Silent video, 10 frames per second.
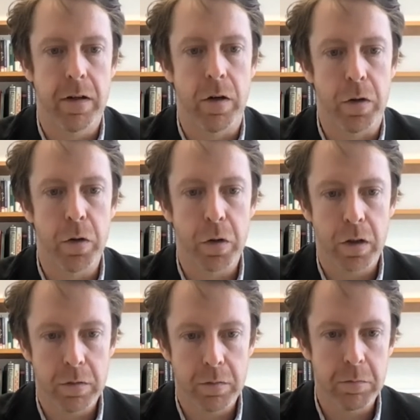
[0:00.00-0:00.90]
on a
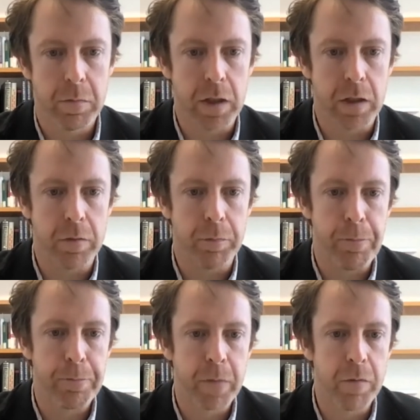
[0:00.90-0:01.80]
hook
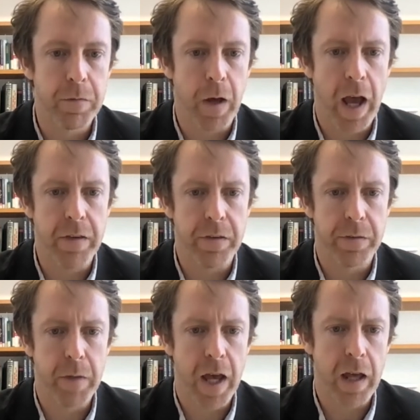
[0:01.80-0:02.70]
um, for
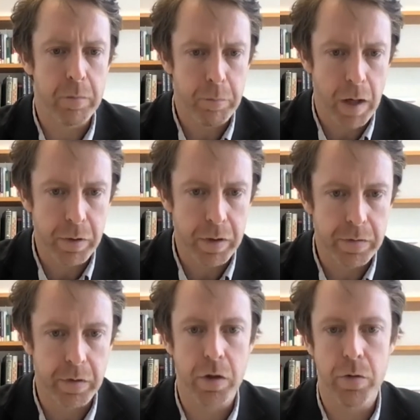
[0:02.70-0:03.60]
hands, hand public
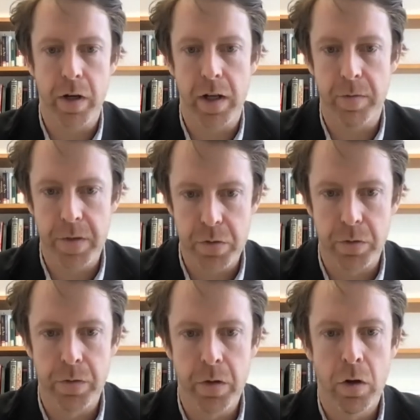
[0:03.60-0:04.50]
security
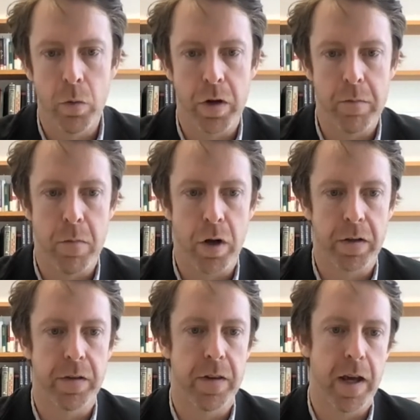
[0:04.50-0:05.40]
officials who want to
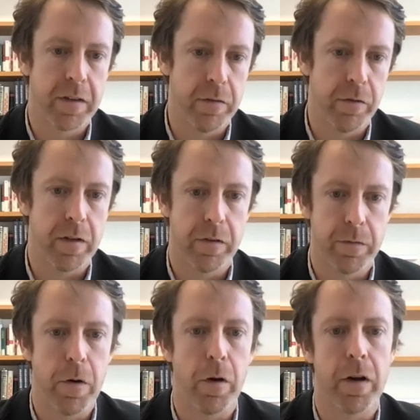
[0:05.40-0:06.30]
monitor the activities
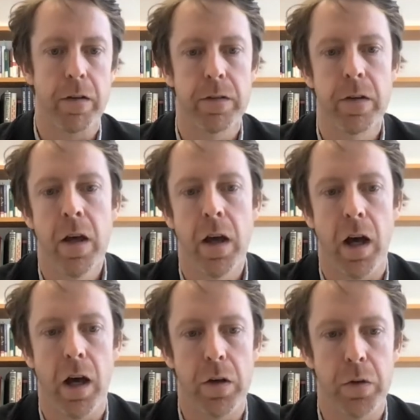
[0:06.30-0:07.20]
of foreigners
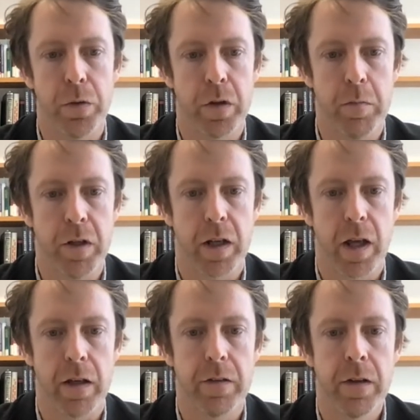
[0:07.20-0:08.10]
uh, who
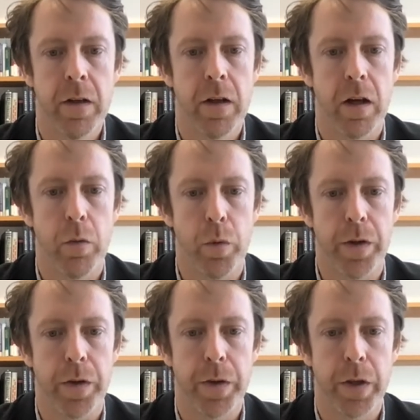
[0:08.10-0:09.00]
communicate
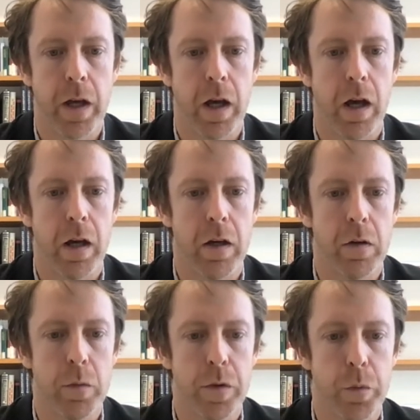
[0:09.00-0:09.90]
with, uh,
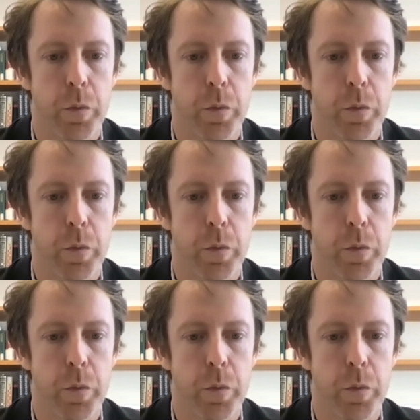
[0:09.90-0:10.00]
with